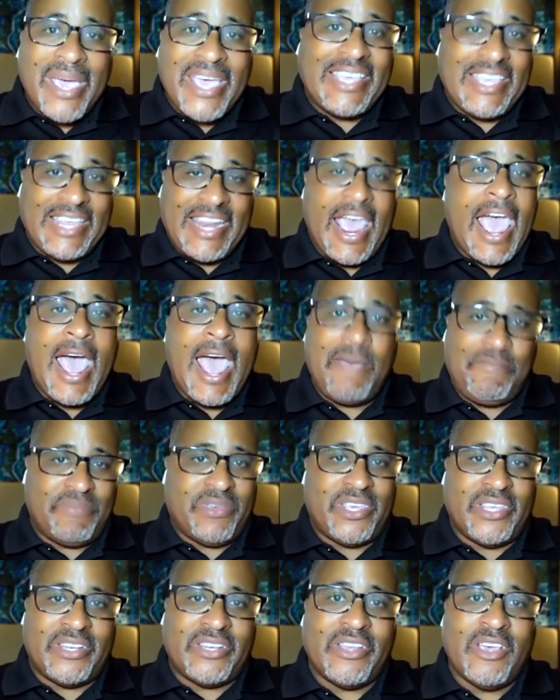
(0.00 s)
Make it
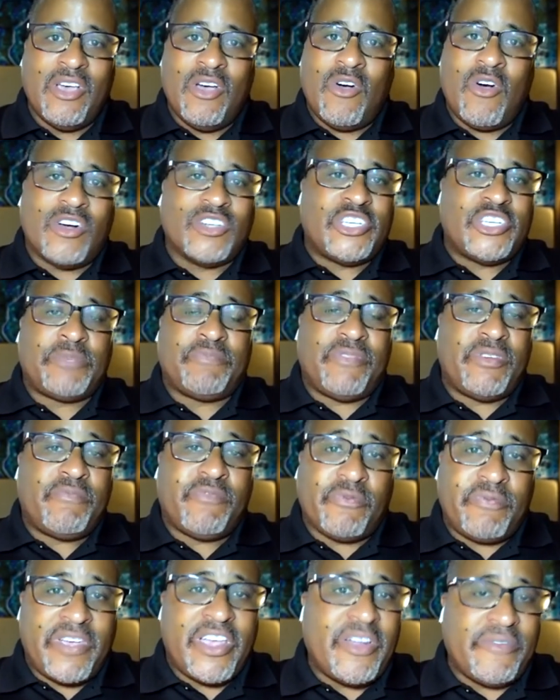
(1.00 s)
happen or just be
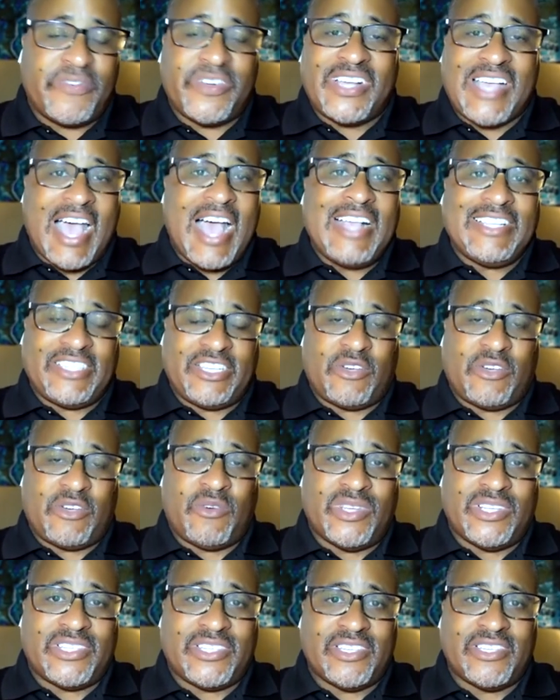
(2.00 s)
prepared for the
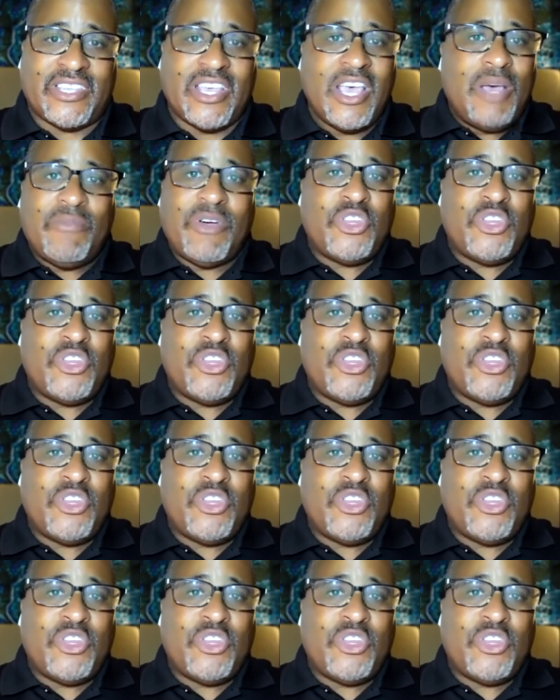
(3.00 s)
consequences.